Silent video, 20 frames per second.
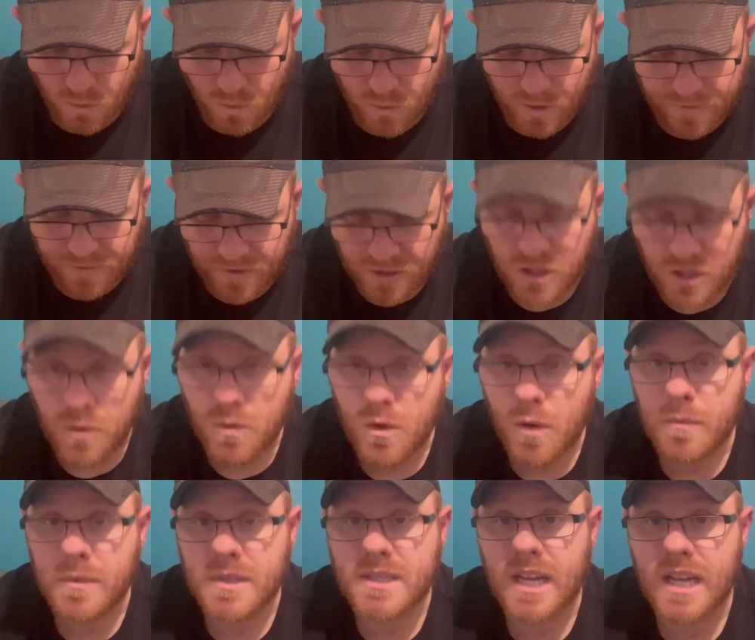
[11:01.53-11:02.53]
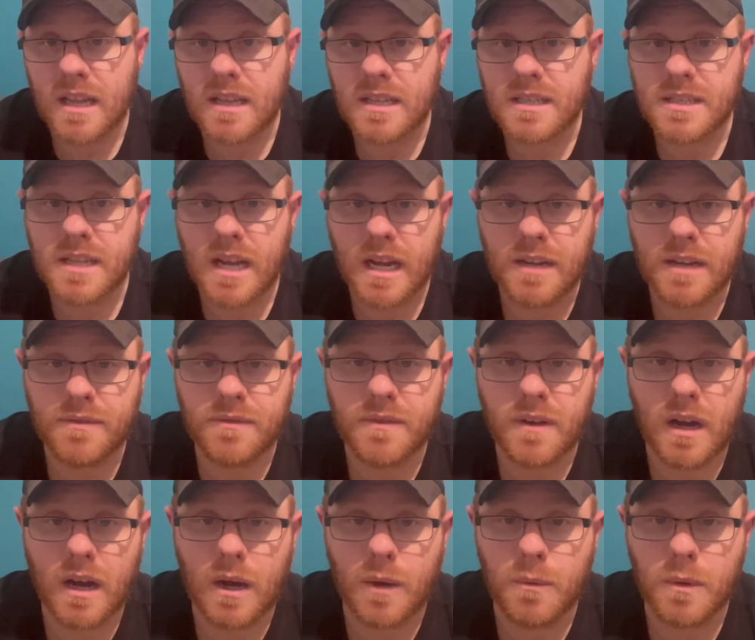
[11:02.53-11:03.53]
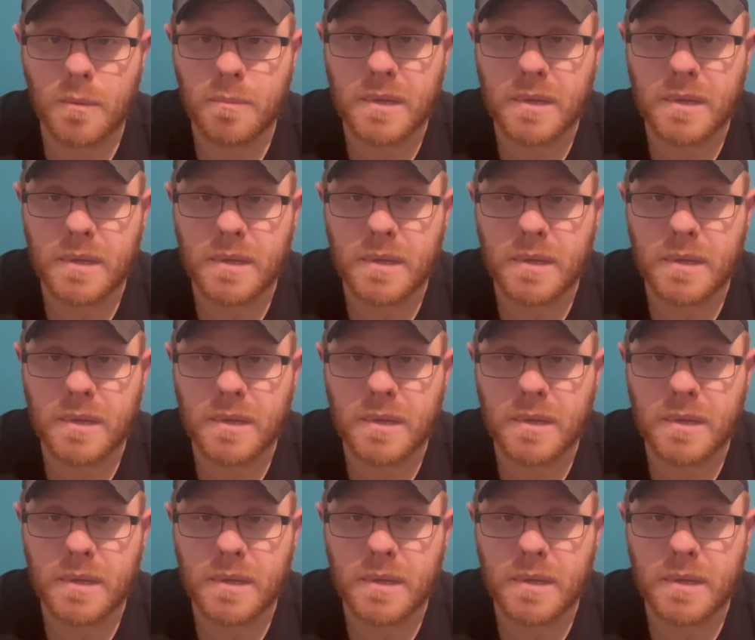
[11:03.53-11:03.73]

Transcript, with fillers: if I do come to sell this knife, I will be